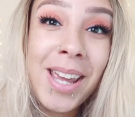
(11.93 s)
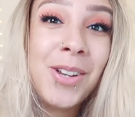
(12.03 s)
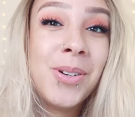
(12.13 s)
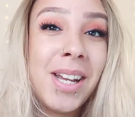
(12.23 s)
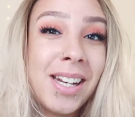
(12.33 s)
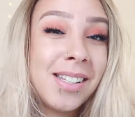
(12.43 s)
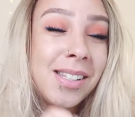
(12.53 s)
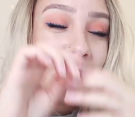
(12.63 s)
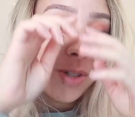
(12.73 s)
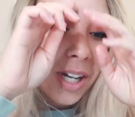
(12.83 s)
a create a
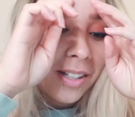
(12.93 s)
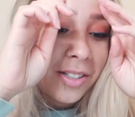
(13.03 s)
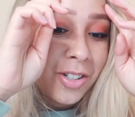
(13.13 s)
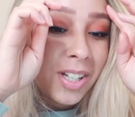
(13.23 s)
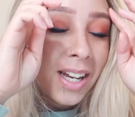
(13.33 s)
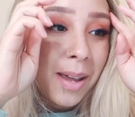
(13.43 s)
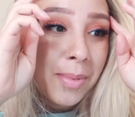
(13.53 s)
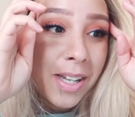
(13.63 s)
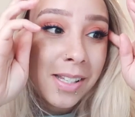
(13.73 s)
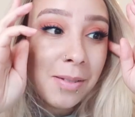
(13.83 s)
sim challenge today
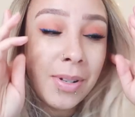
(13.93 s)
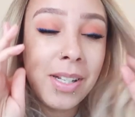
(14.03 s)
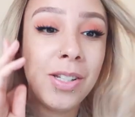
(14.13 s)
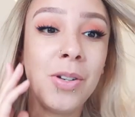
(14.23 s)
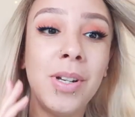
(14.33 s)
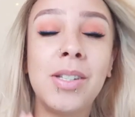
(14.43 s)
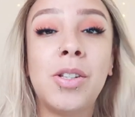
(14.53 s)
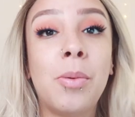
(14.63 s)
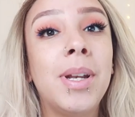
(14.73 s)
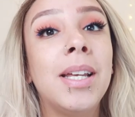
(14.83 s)
because I've been doing so
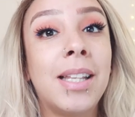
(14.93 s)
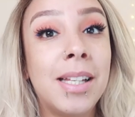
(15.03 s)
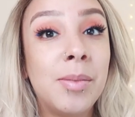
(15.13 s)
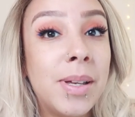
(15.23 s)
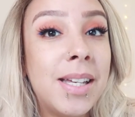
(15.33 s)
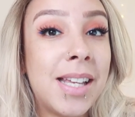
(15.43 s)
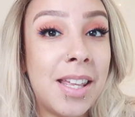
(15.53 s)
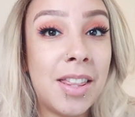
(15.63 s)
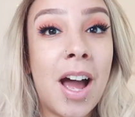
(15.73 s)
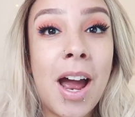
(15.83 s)
many let's plays. I
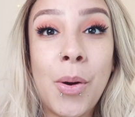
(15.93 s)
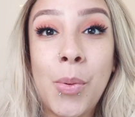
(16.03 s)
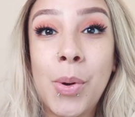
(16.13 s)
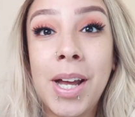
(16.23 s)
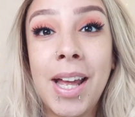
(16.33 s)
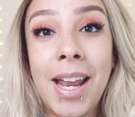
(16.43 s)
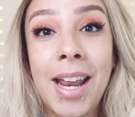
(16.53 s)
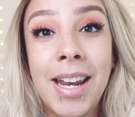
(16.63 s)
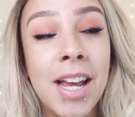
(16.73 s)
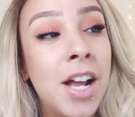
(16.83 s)
thought I
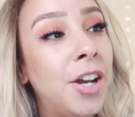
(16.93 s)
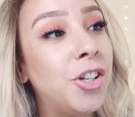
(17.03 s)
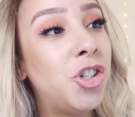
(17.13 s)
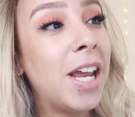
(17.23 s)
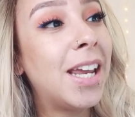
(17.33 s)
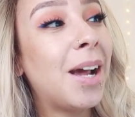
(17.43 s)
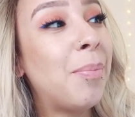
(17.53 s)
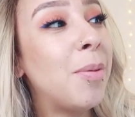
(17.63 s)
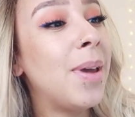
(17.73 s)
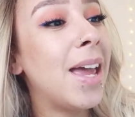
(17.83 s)
would shake it up a
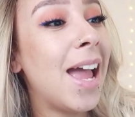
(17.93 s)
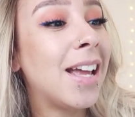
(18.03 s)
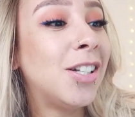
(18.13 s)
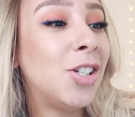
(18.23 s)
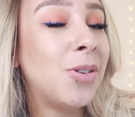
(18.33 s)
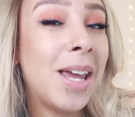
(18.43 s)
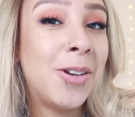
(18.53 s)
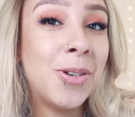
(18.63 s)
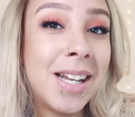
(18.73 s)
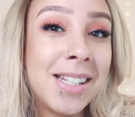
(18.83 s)
bit and do a
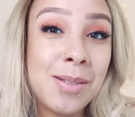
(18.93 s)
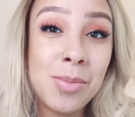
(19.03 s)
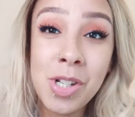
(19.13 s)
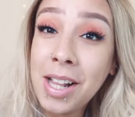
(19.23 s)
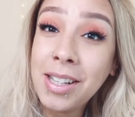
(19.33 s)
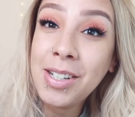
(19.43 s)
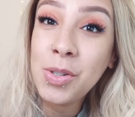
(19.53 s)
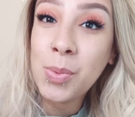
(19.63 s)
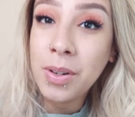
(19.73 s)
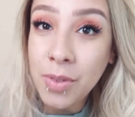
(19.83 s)
create a sim challenge.
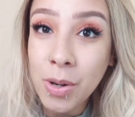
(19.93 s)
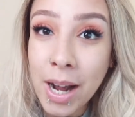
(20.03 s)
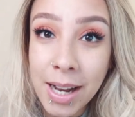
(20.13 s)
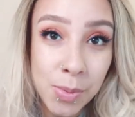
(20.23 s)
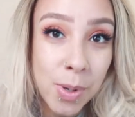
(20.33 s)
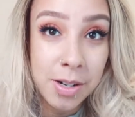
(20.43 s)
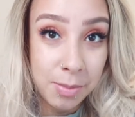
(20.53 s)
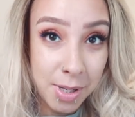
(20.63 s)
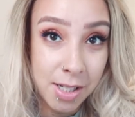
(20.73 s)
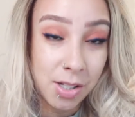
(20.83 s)
One of you guys wanted
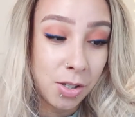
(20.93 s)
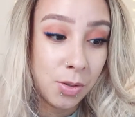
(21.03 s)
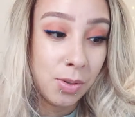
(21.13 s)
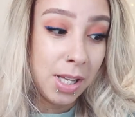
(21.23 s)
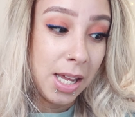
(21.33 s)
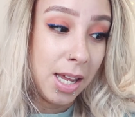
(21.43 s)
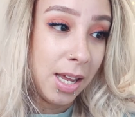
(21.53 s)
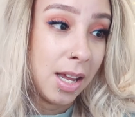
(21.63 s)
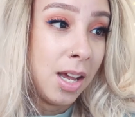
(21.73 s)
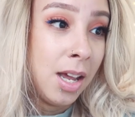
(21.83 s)
me to do the